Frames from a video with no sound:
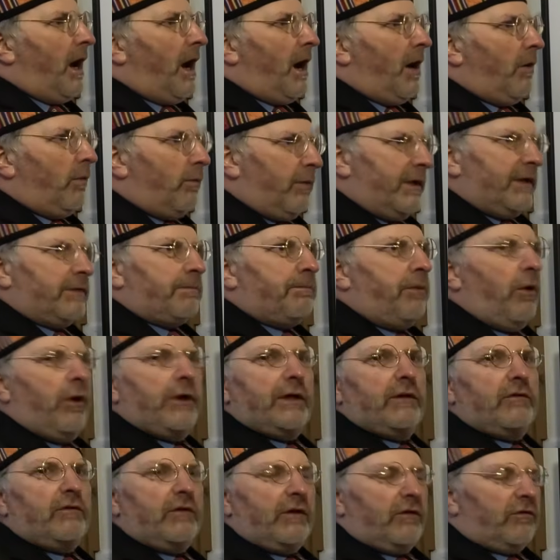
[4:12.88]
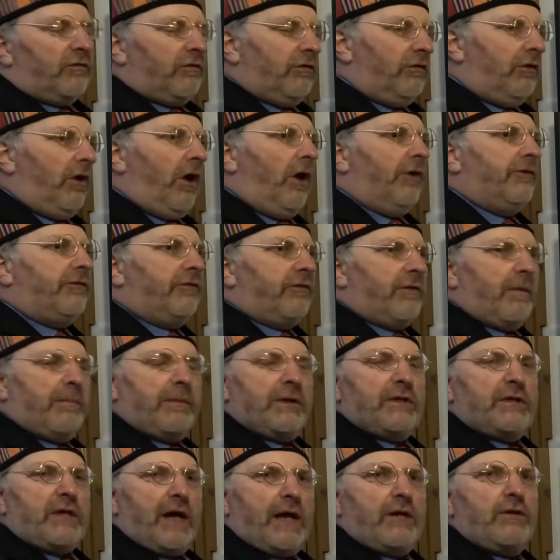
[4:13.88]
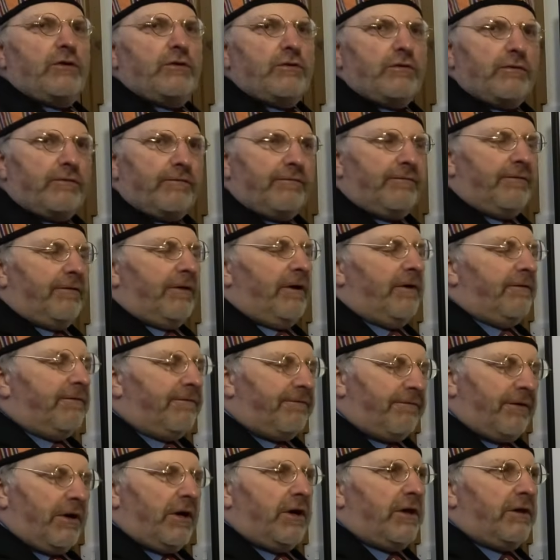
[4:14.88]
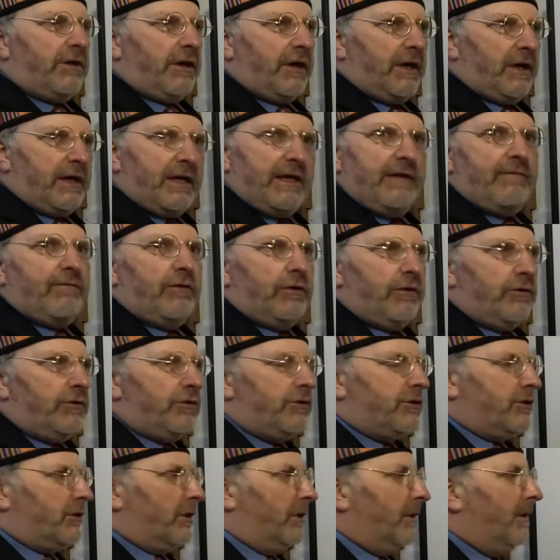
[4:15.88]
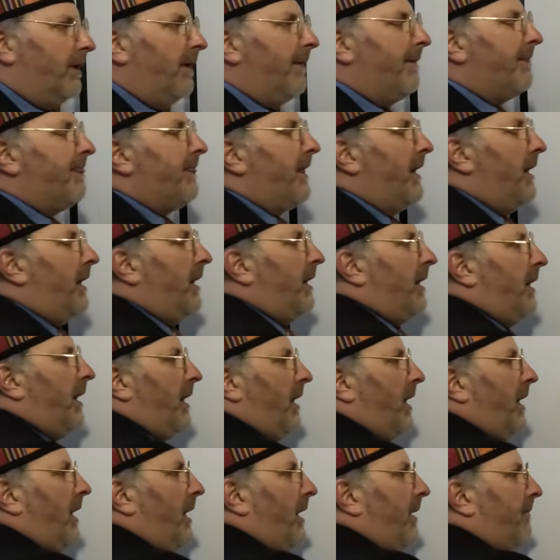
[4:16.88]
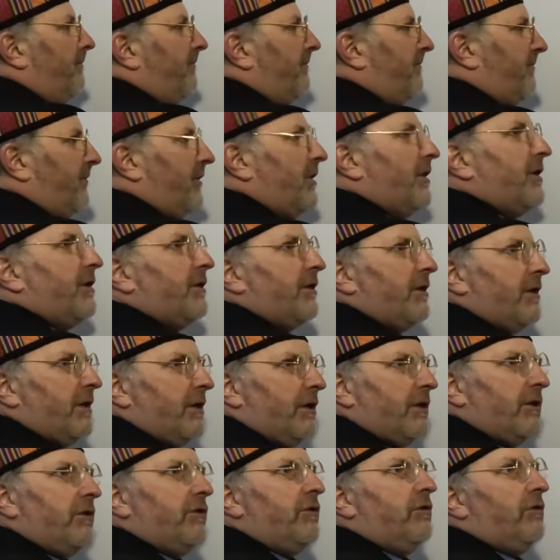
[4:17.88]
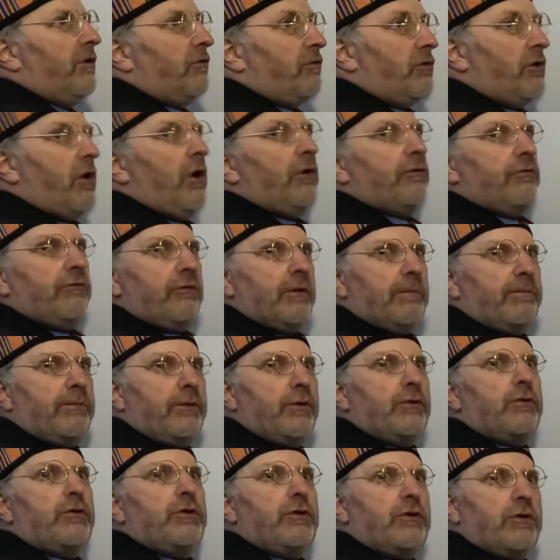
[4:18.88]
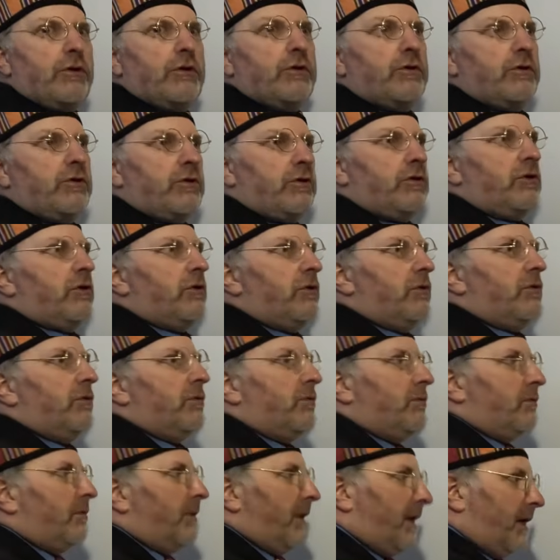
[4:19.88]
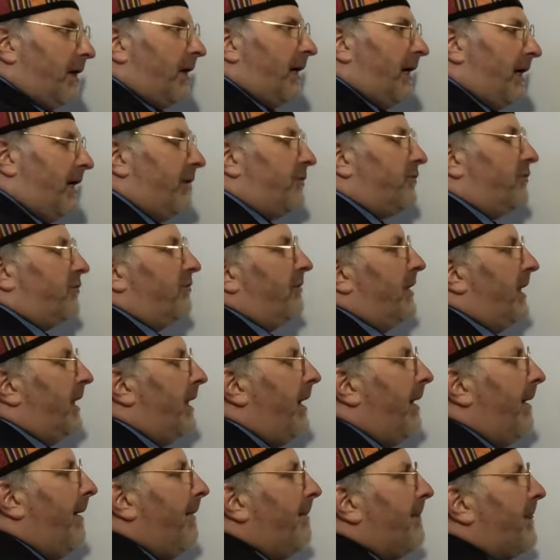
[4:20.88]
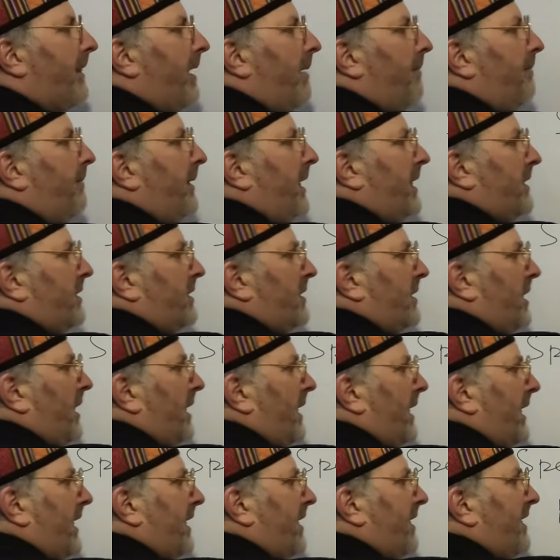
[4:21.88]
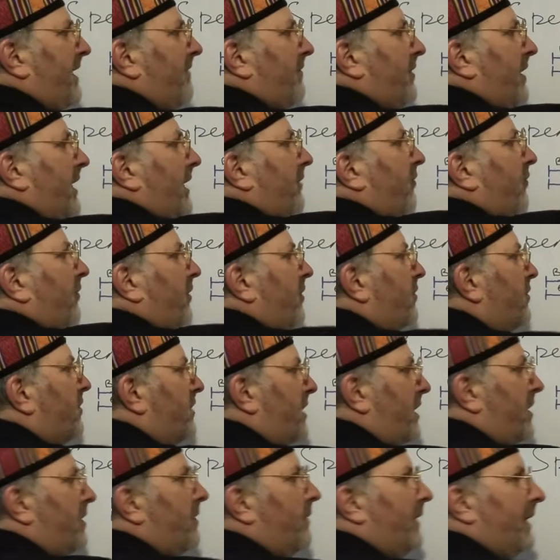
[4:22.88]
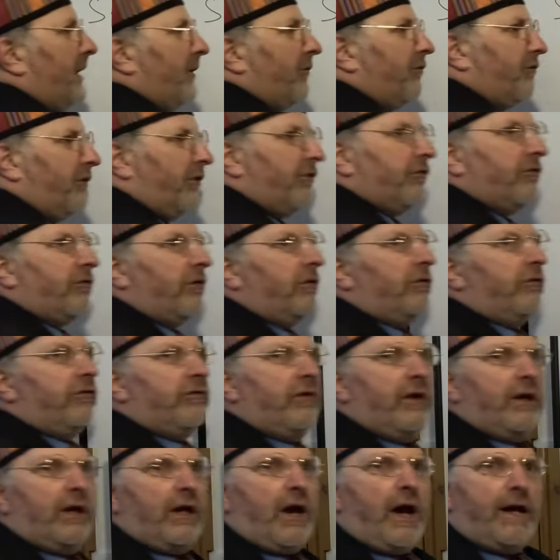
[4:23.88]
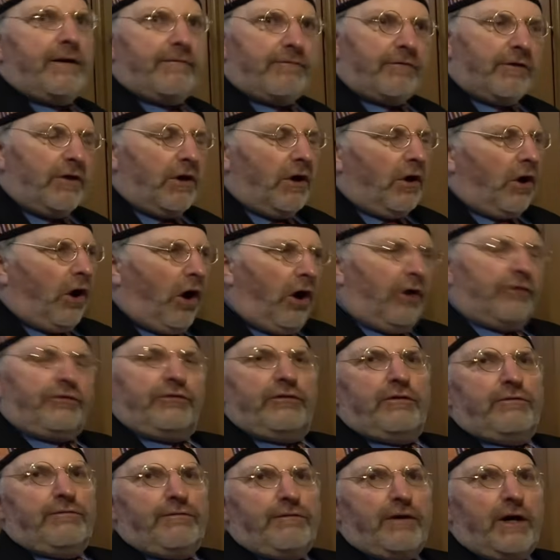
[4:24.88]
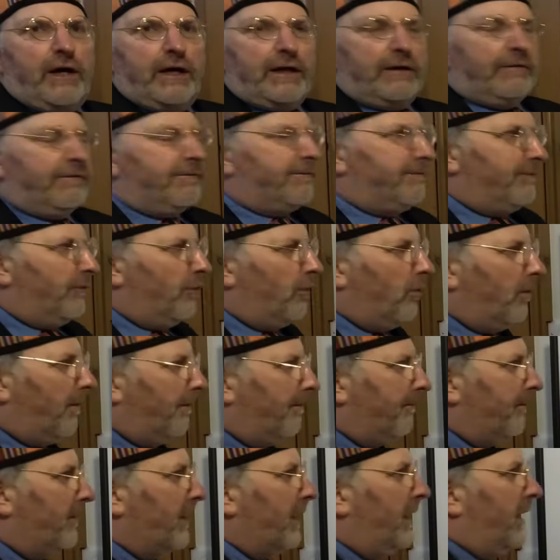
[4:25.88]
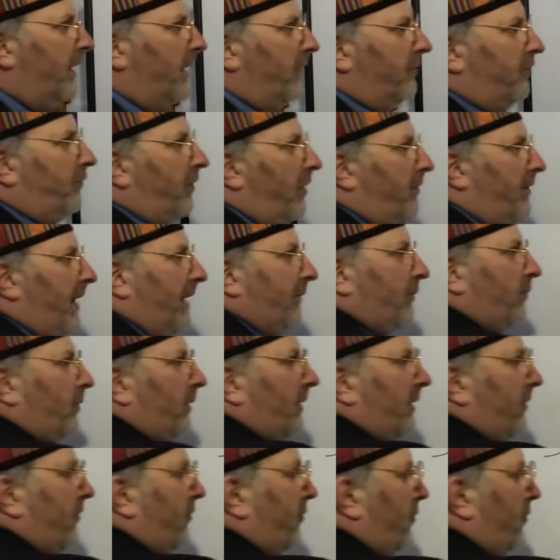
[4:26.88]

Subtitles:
at which point it's lost the potential for further evolution, further contribution to history, but it can nevertheless continue in existence in a kind of ossified form. And so that's what he